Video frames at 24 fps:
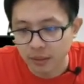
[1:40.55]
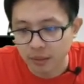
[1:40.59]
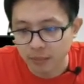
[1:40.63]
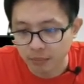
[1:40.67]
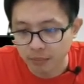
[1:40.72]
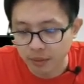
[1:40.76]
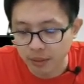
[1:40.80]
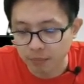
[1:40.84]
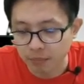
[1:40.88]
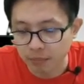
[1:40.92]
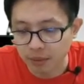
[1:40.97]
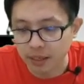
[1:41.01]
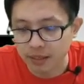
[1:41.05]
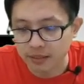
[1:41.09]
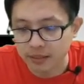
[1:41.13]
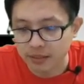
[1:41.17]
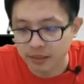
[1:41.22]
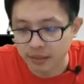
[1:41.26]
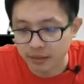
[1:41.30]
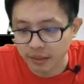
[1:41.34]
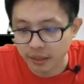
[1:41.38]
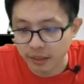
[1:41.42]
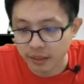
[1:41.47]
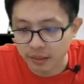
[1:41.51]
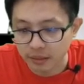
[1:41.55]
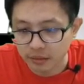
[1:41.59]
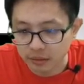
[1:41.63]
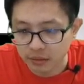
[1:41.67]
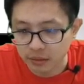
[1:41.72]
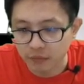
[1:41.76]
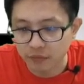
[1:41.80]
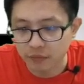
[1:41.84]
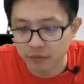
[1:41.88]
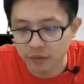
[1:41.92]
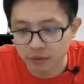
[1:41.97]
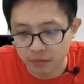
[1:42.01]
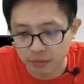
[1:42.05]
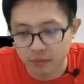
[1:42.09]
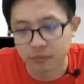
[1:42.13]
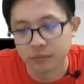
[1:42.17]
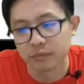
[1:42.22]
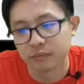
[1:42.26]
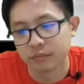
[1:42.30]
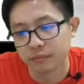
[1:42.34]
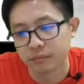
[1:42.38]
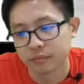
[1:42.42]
p plus negative q